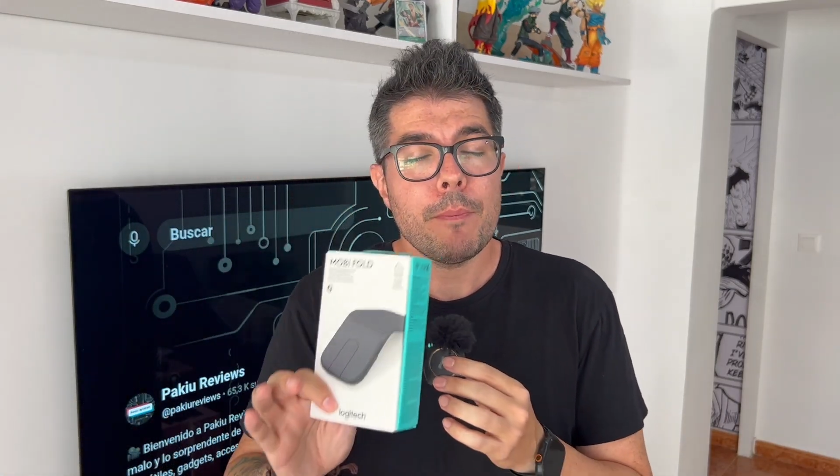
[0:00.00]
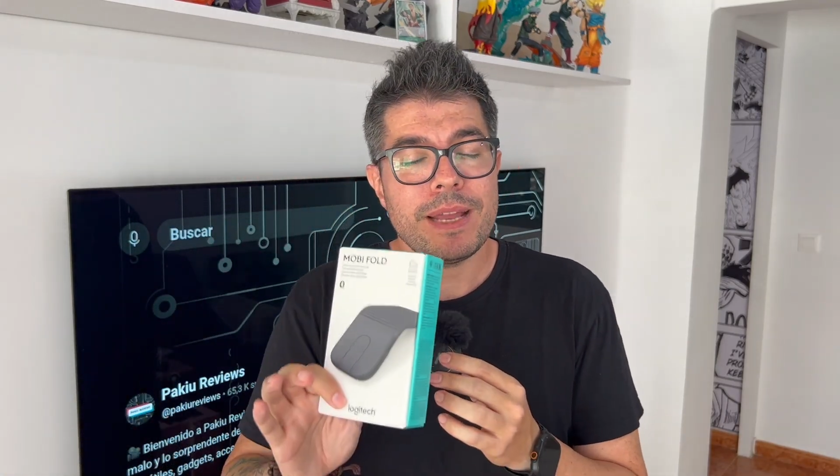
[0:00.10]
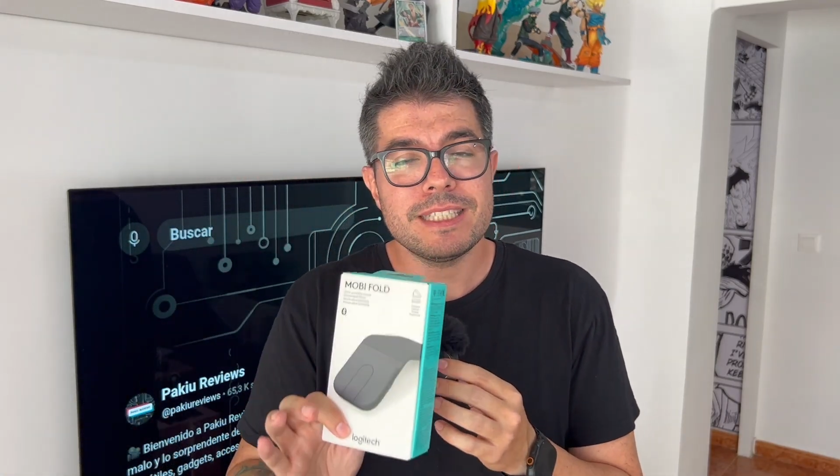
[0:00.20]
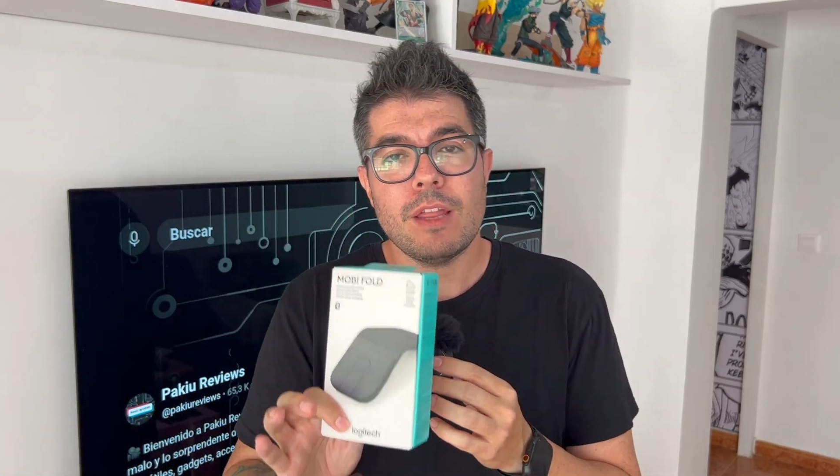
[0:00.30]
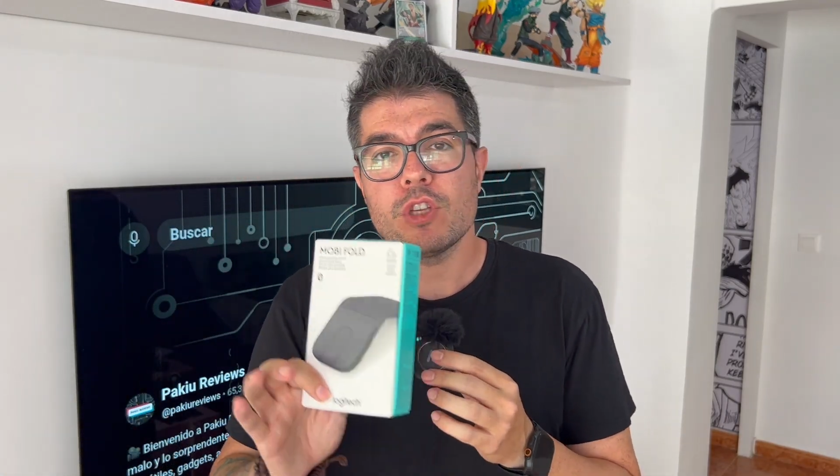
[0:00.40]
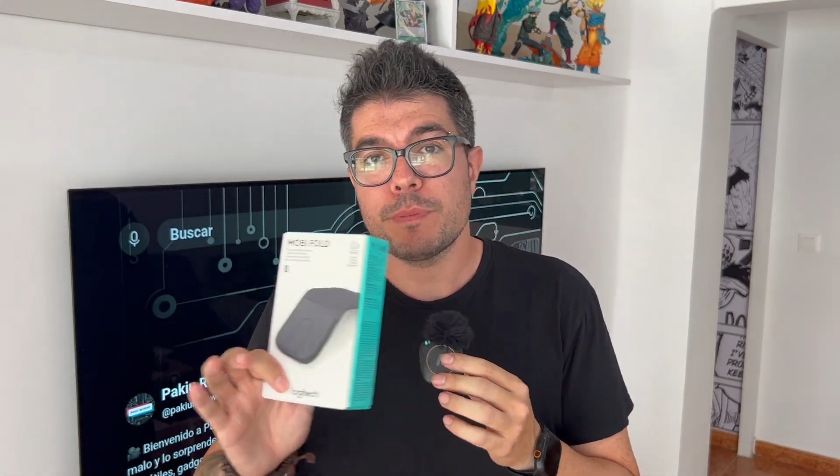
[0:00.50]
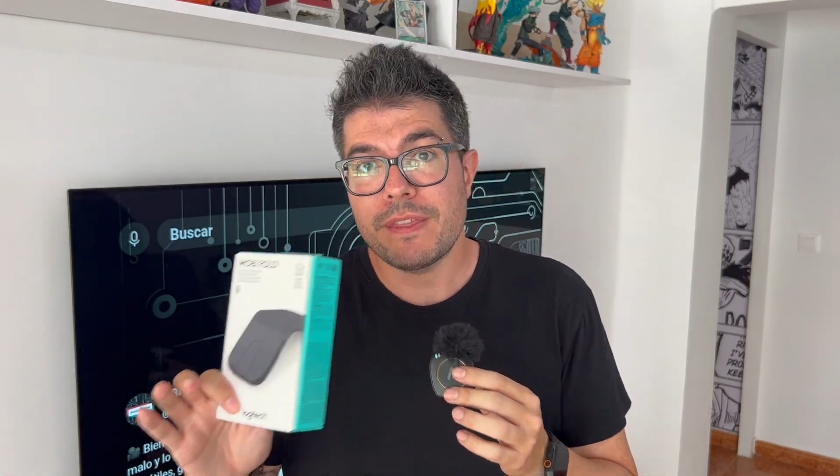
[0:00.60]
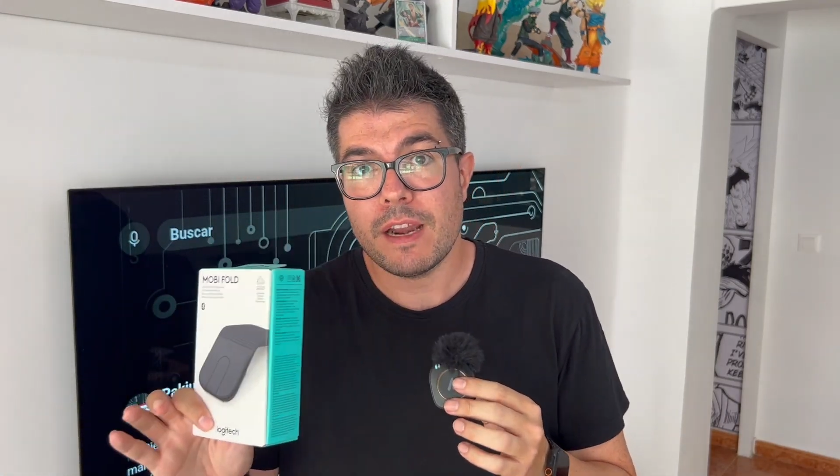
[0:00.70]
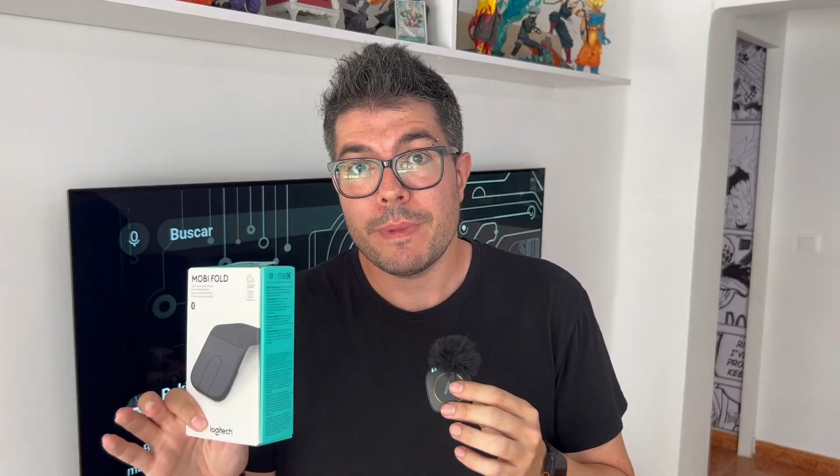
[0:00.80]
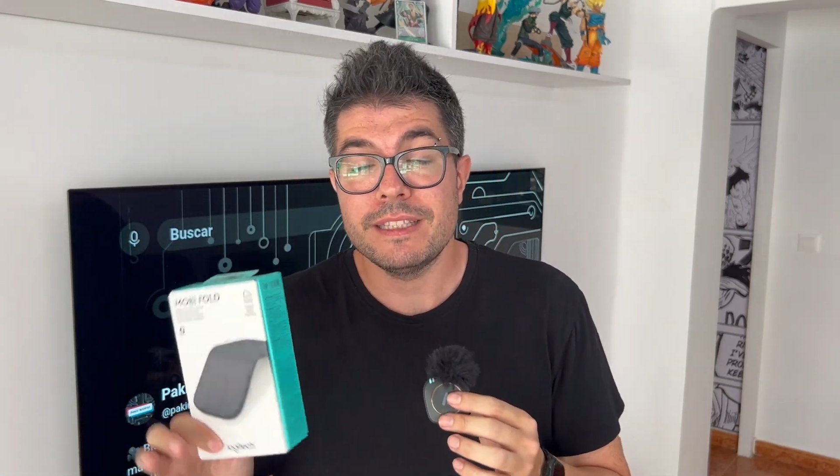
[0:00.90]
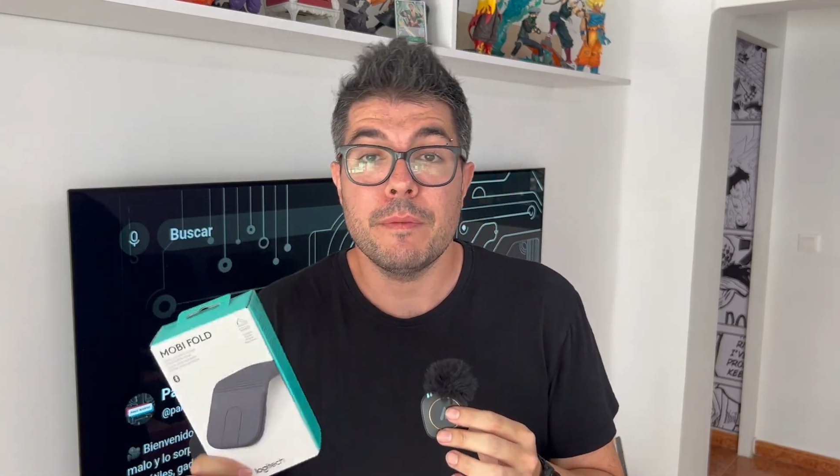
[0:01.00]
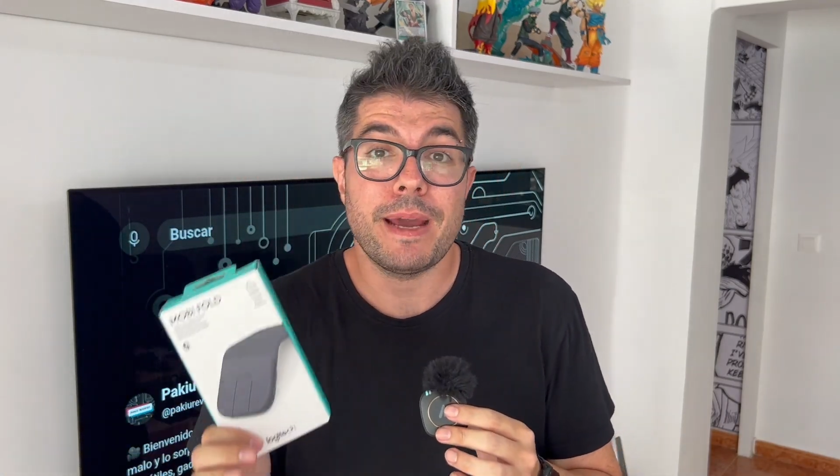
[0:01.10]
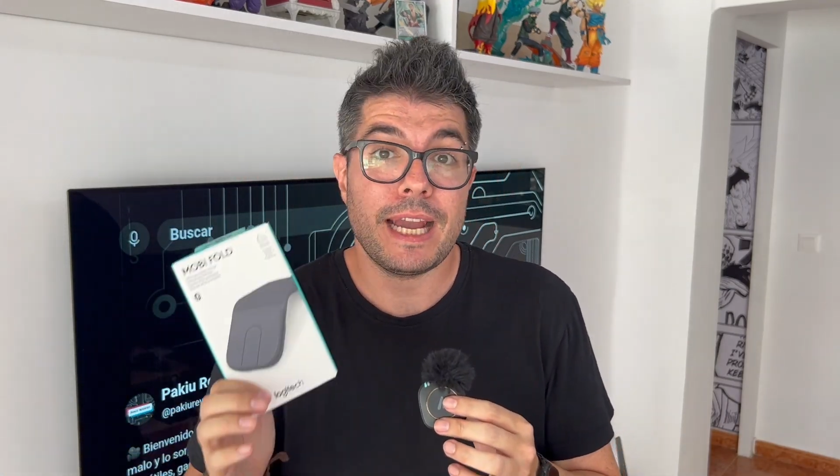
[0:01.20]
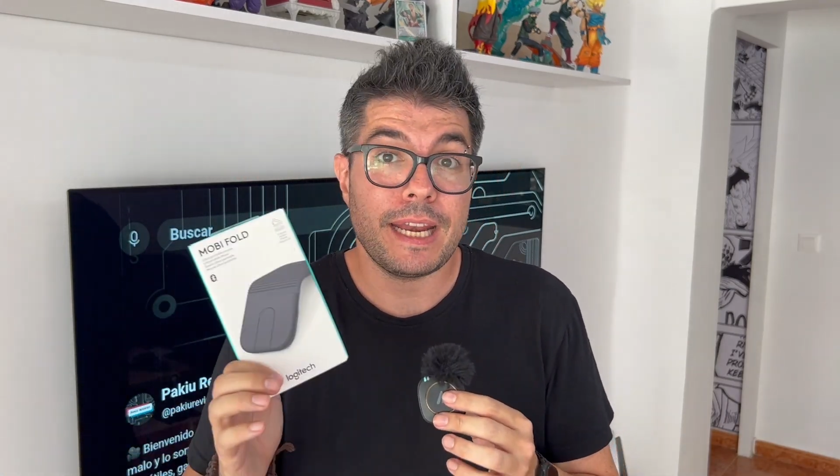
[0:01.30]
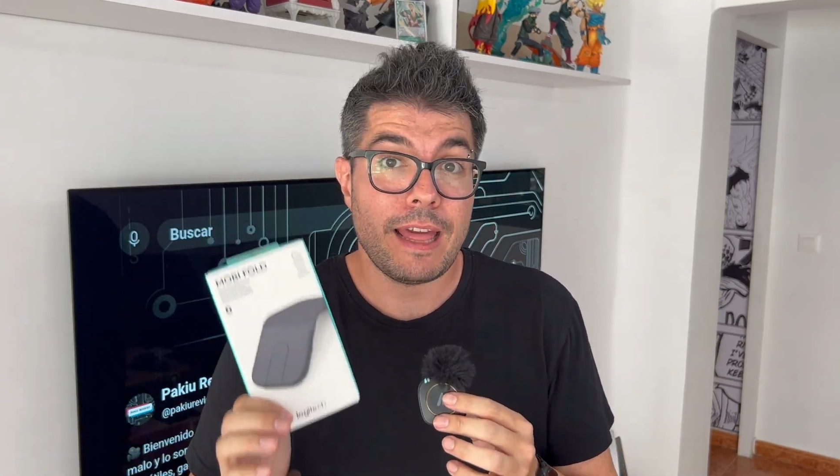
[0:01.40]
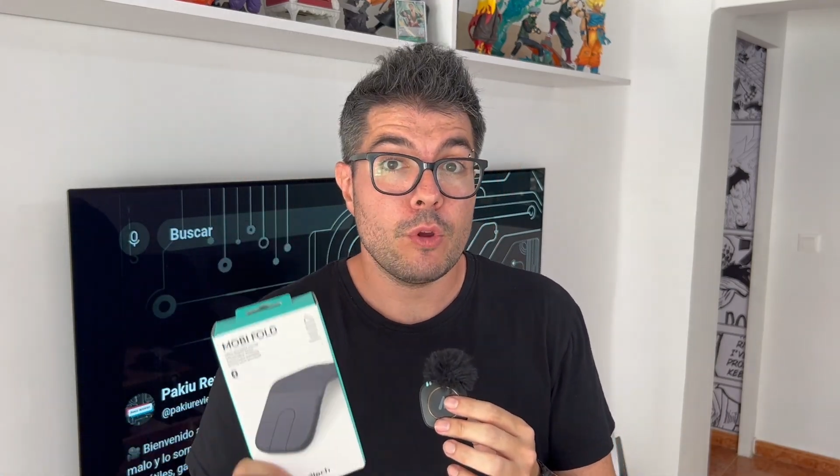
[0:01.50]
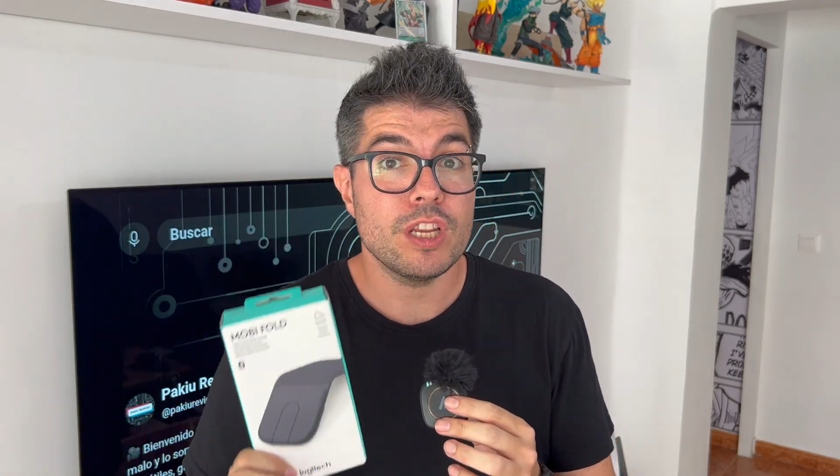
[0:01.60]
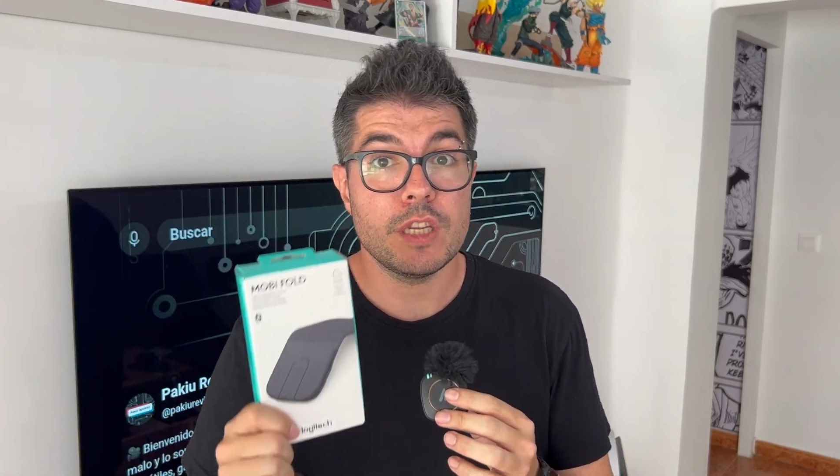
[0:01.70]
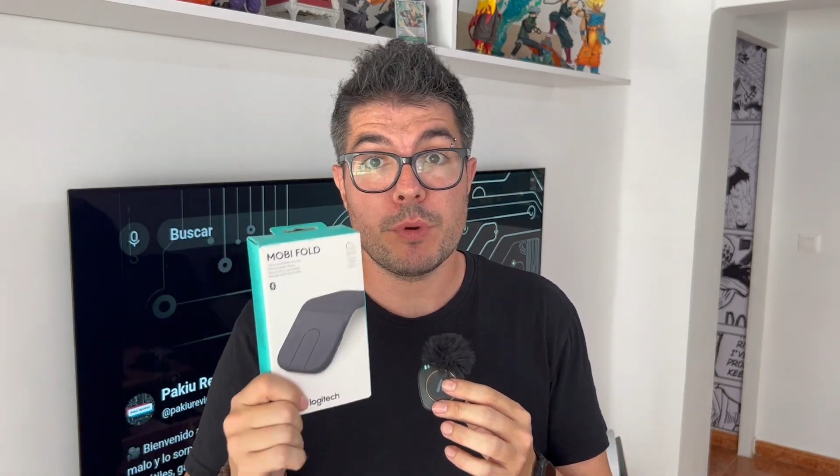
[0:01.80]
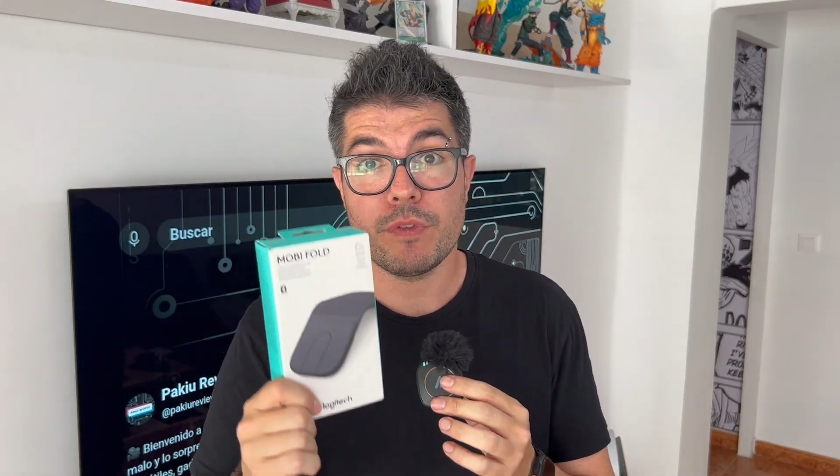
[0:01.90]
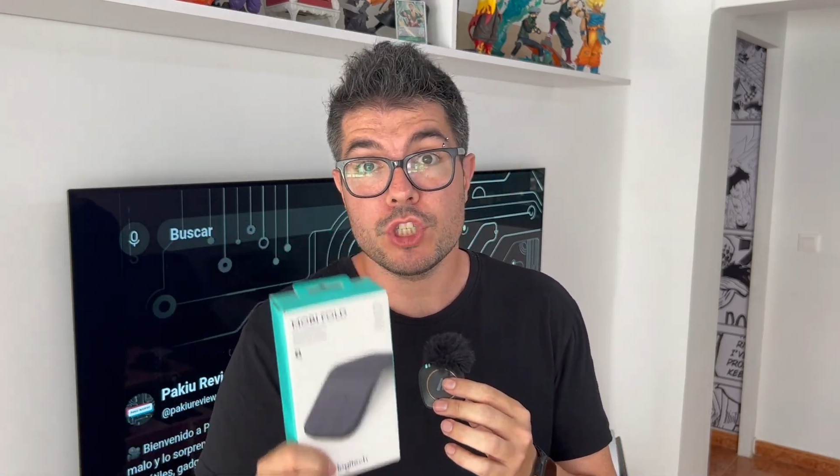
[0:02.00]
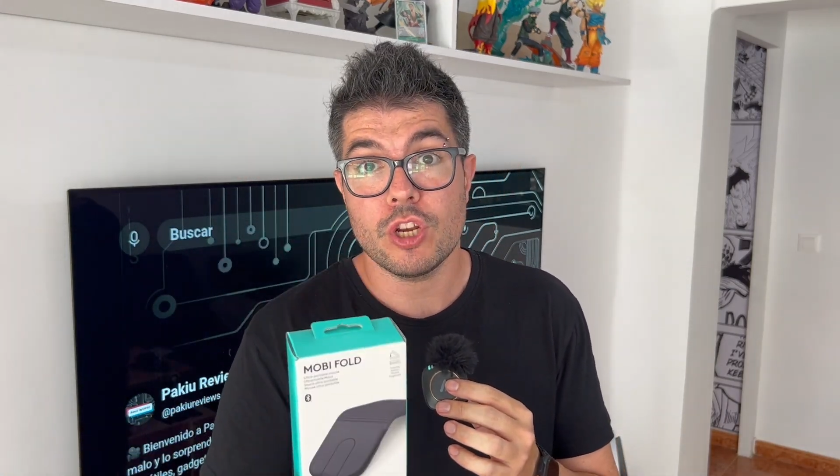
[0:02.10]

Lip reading: especially for creators and professionals